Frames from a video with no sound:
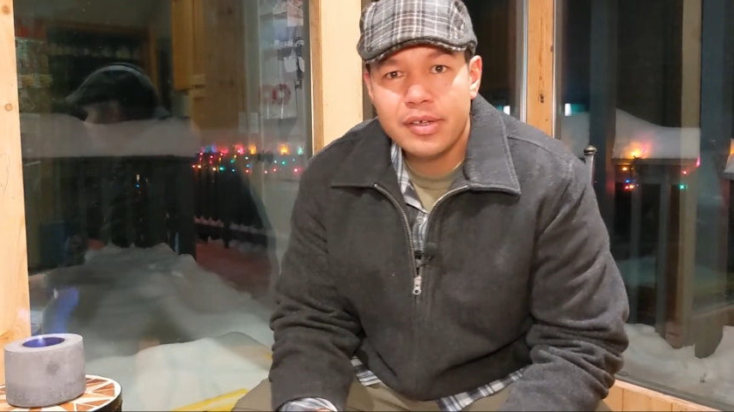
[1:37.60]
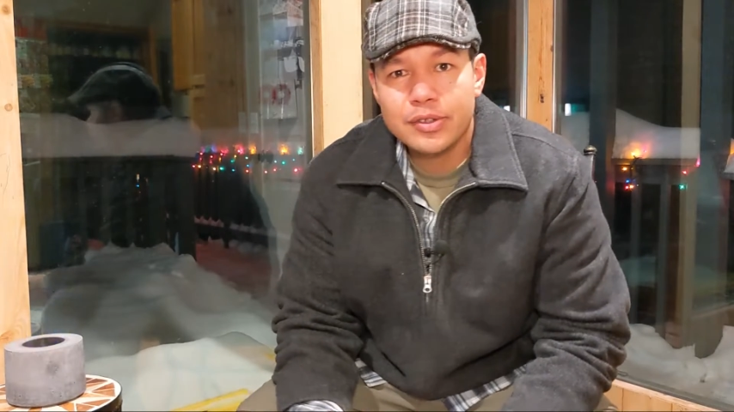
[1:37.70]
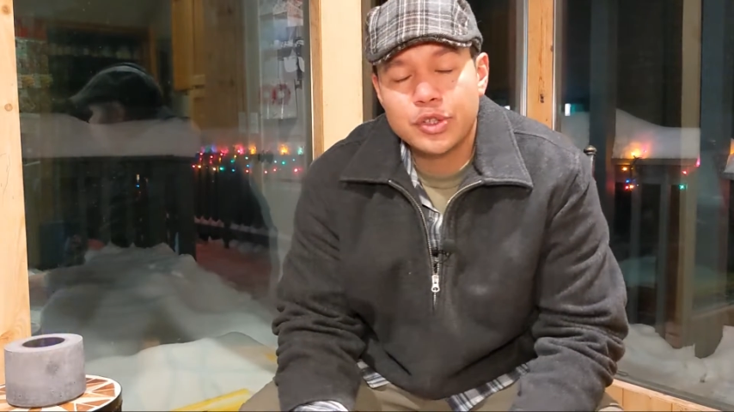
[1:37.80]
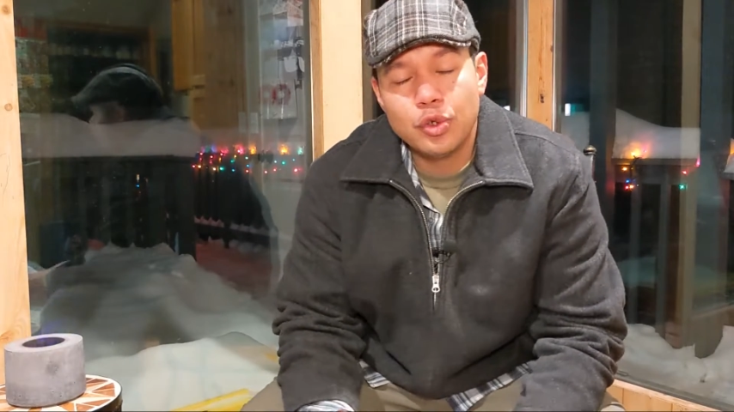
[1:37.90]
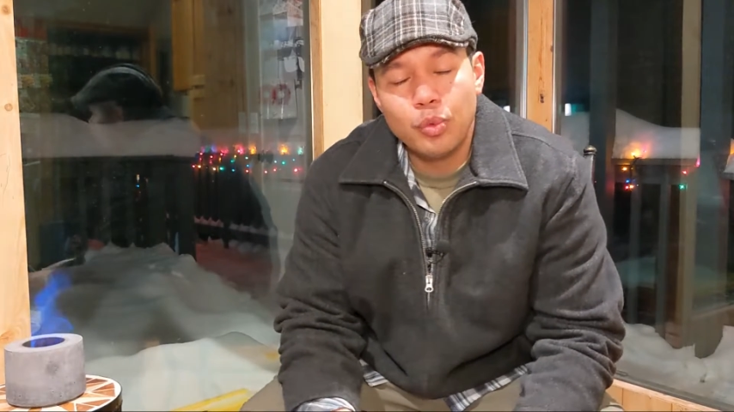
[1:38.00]

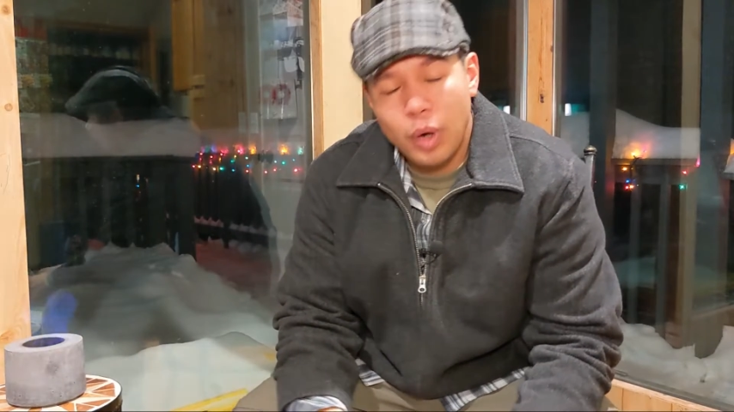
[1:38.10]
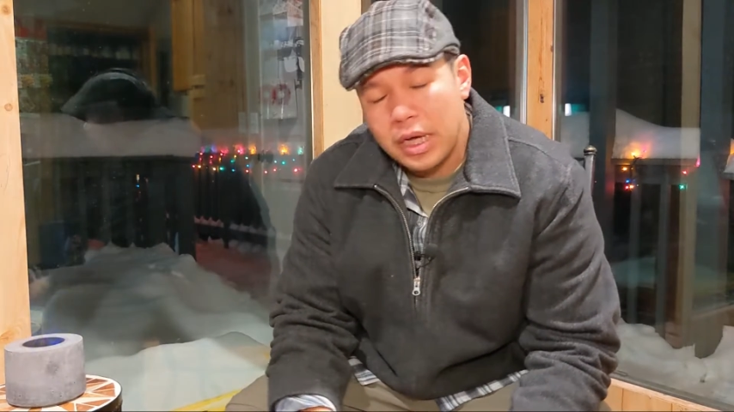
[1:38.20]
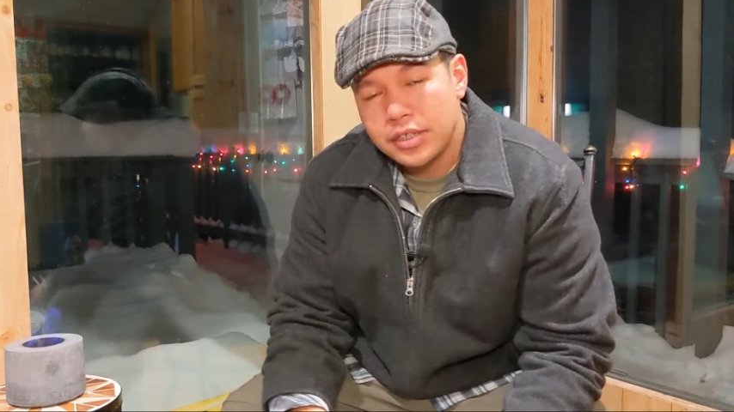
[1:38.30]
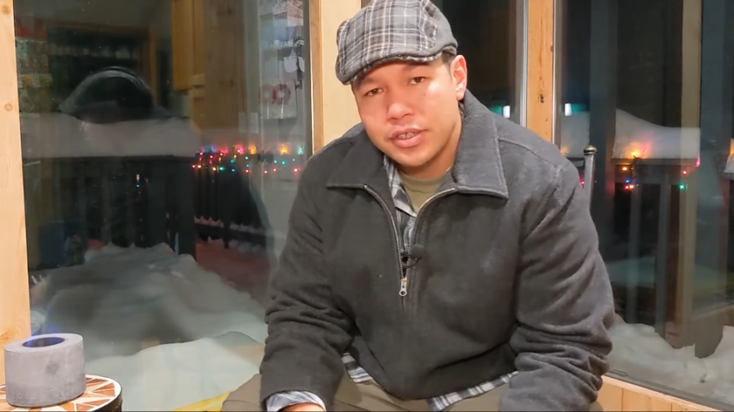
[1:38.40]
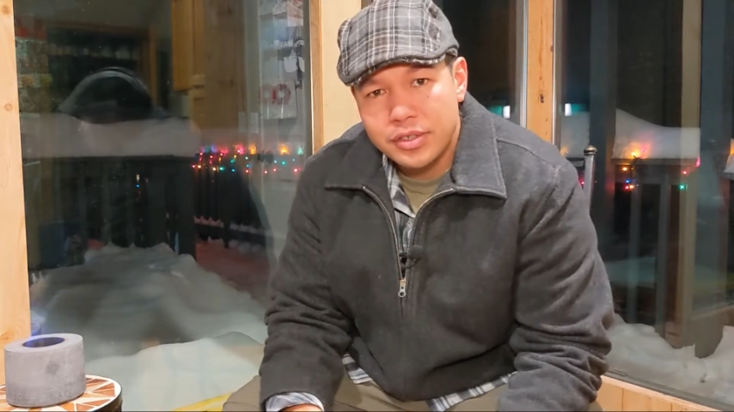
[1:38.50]
So
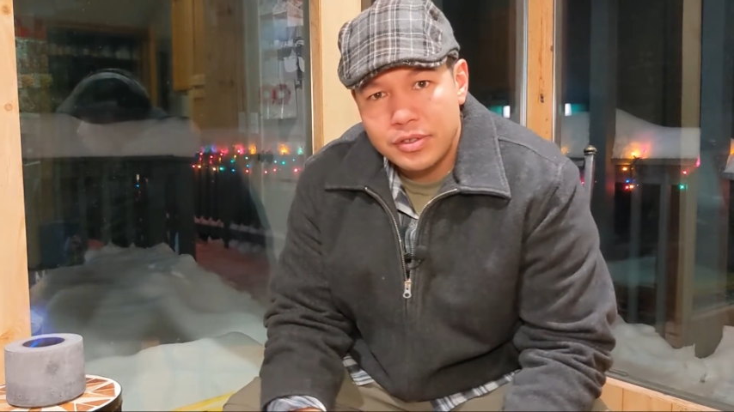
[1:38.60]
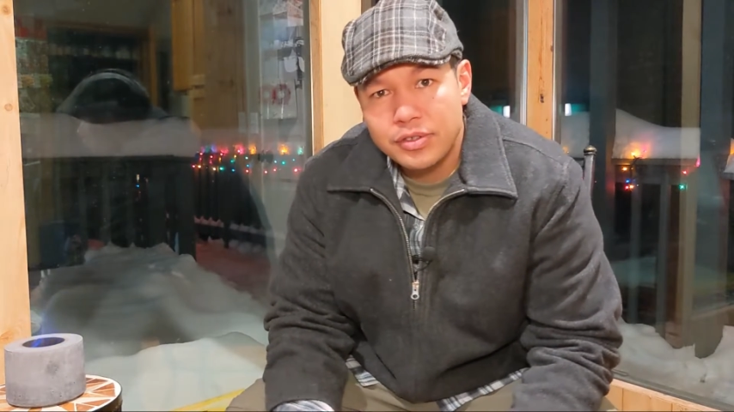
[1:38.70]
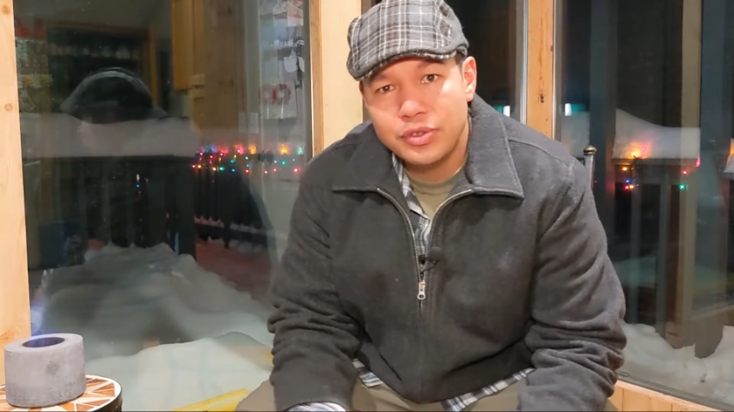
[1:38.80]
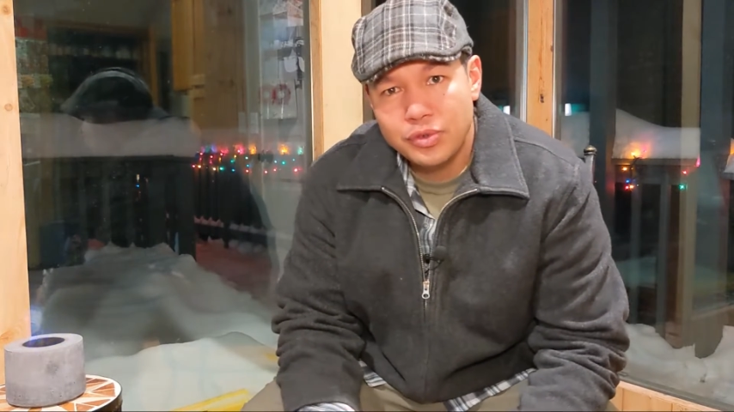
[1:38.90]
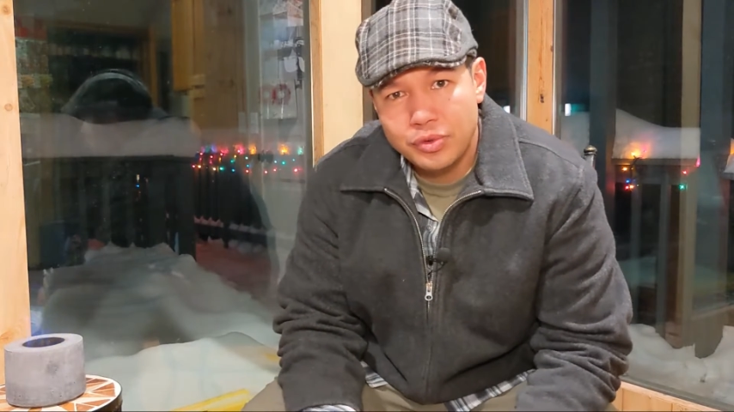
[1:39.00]
why should
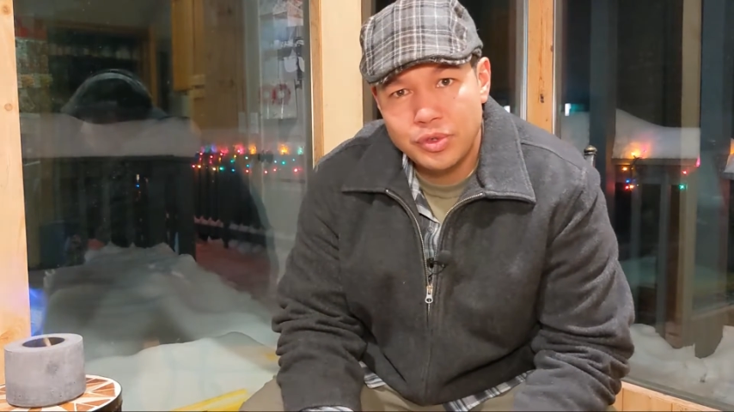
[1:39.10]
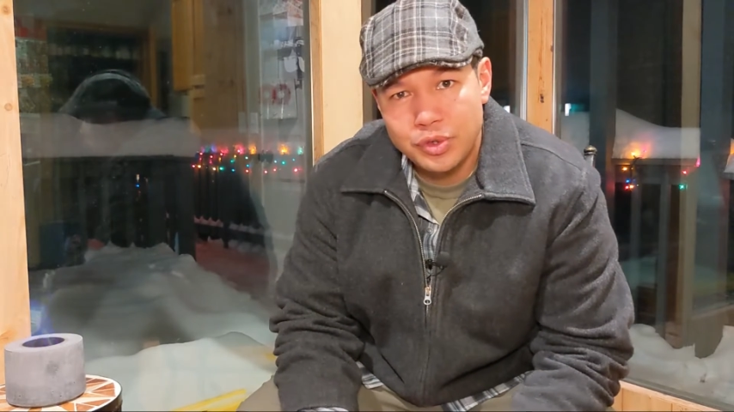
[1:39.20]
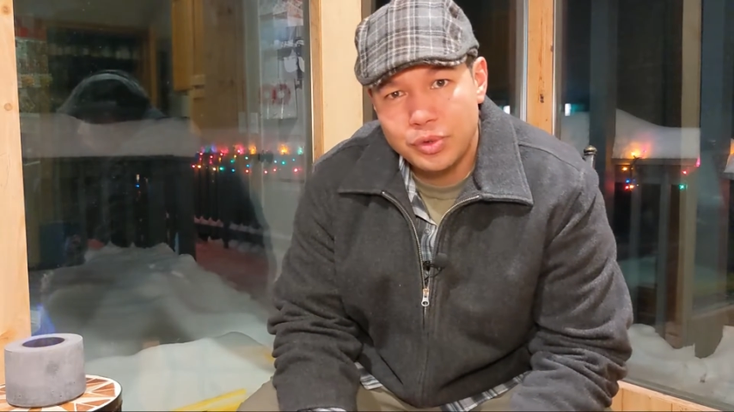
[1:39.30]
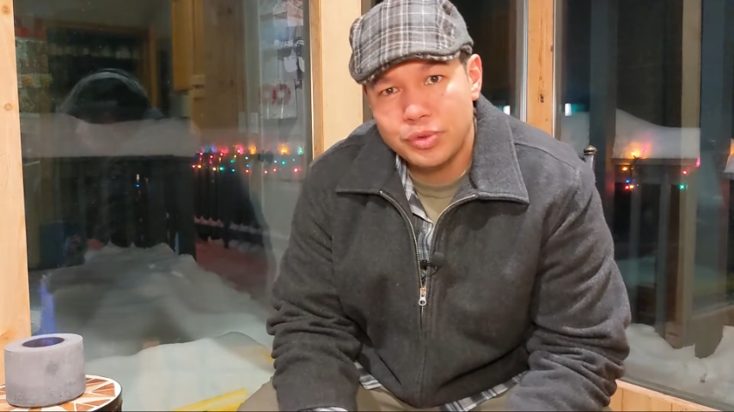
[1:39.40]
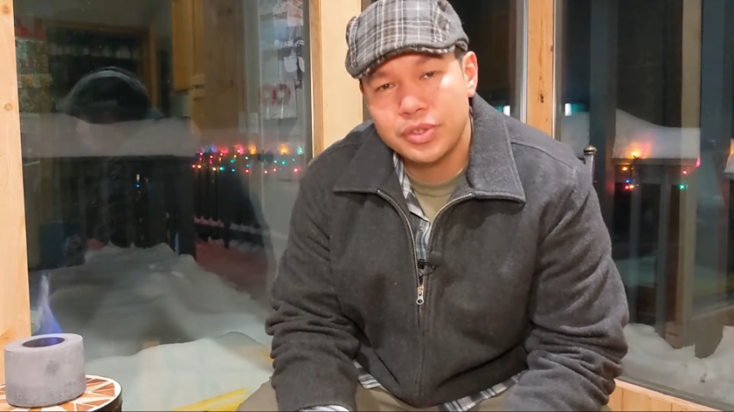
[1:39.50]
you
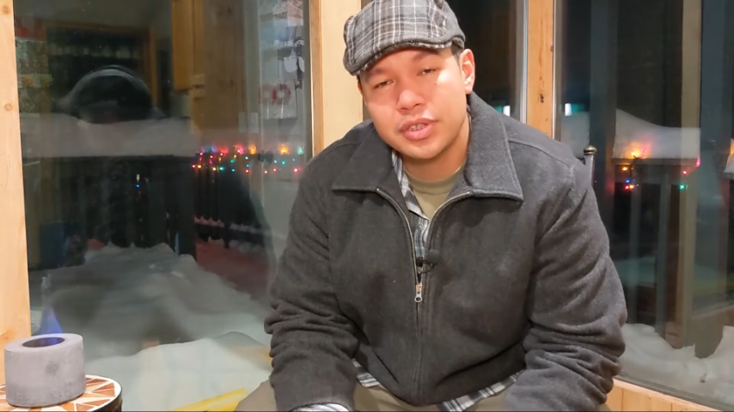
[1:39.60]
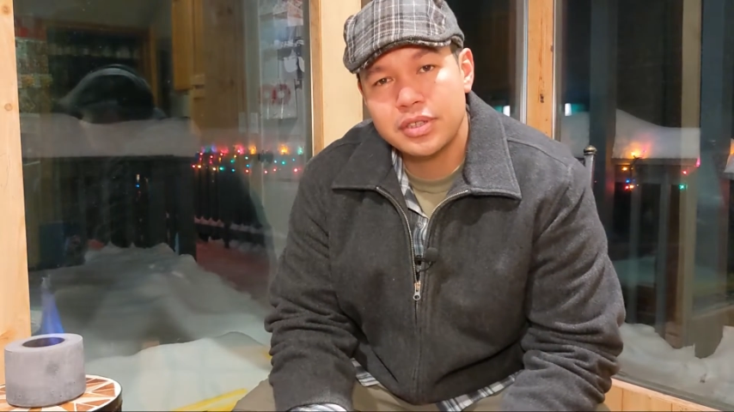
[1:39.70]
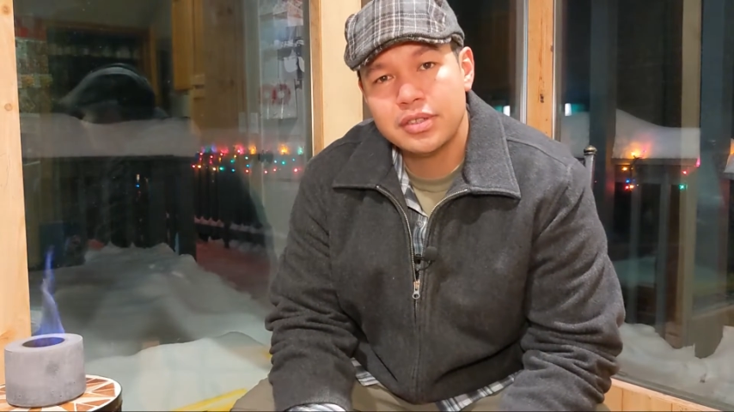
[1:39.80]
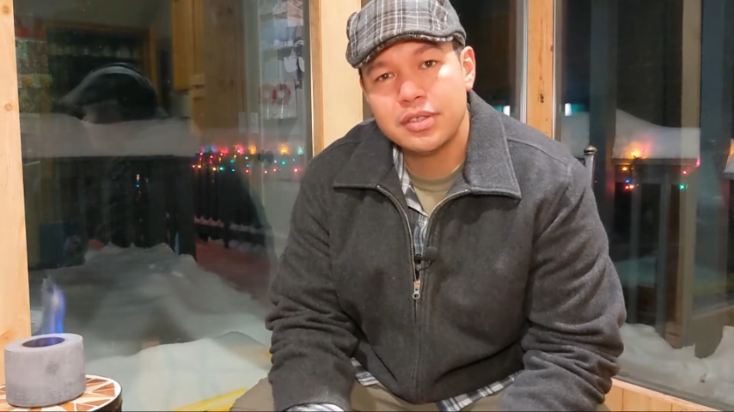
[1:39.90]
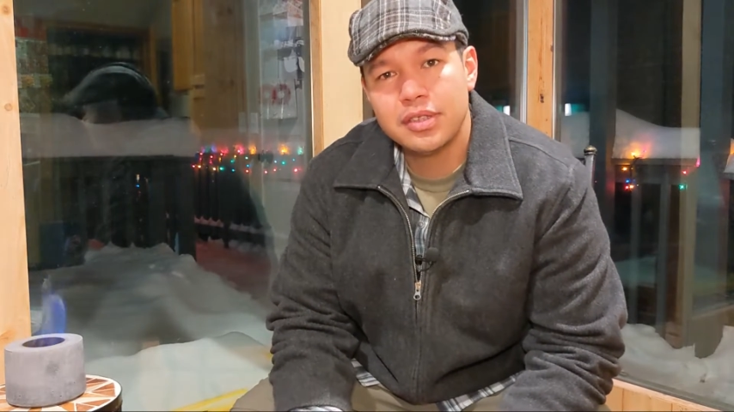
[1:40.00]
use
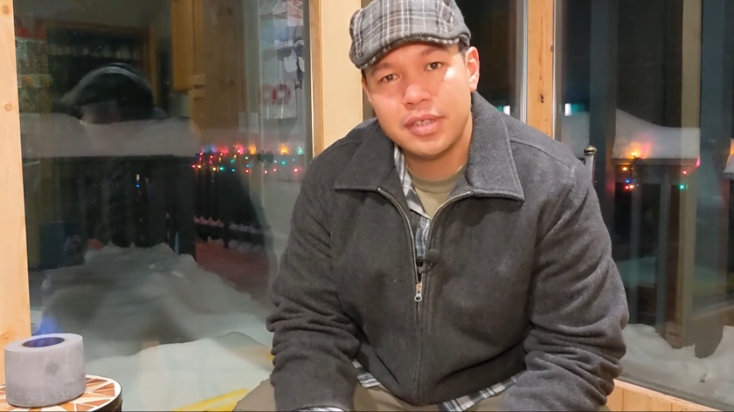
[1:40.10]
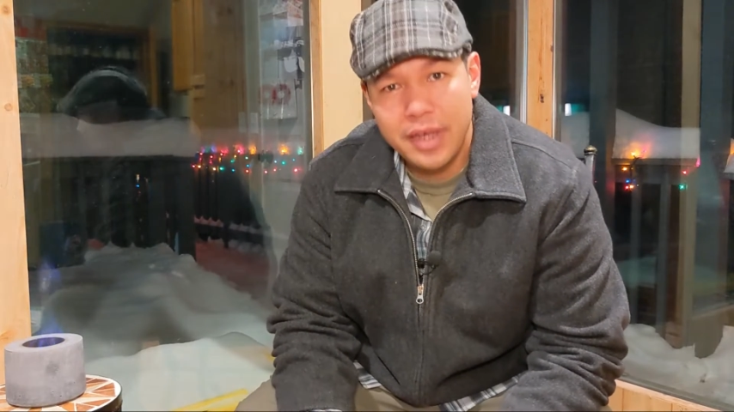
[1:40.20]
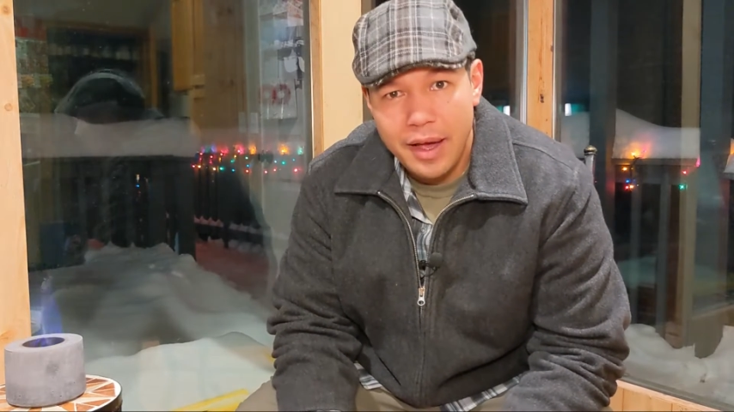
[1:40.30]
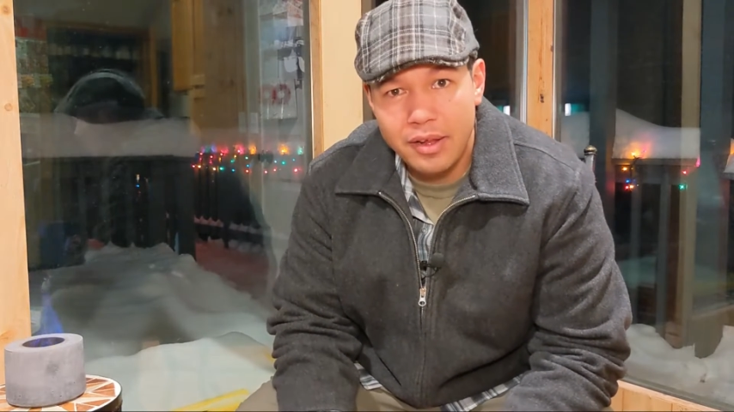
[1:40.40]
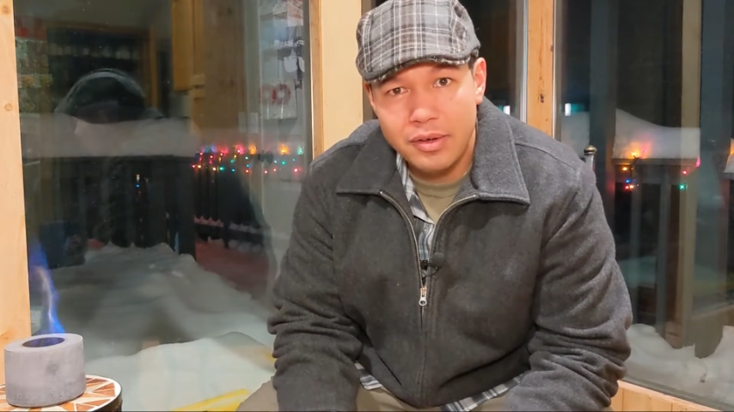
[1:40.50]

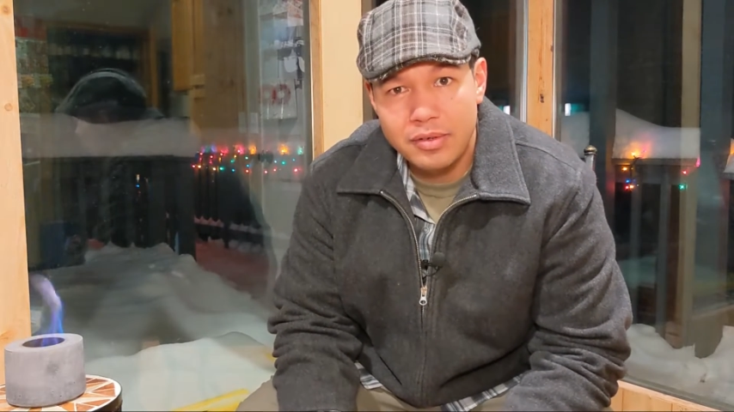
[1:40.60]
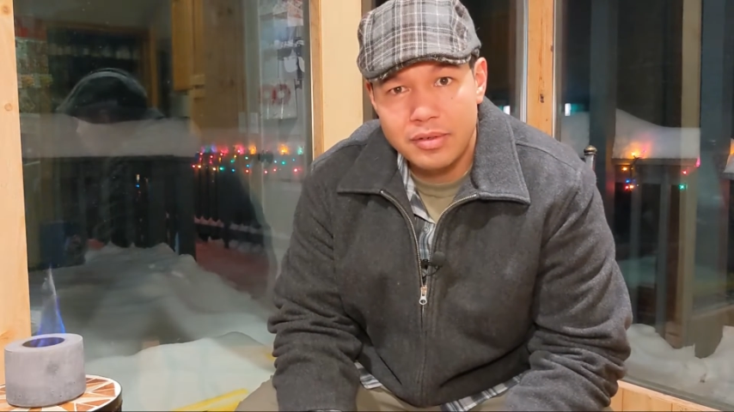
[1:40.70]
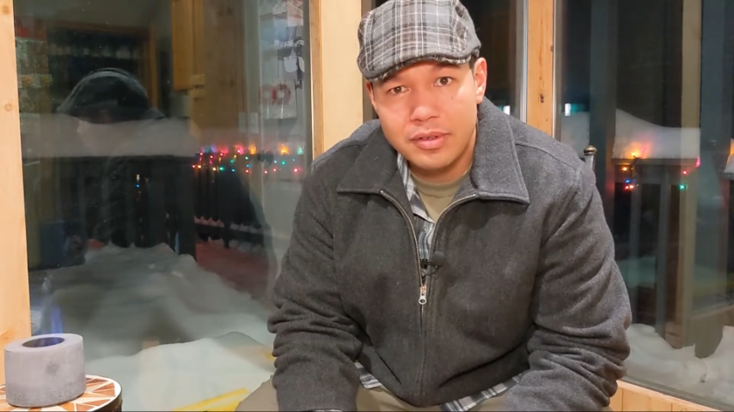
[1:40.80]
tallow?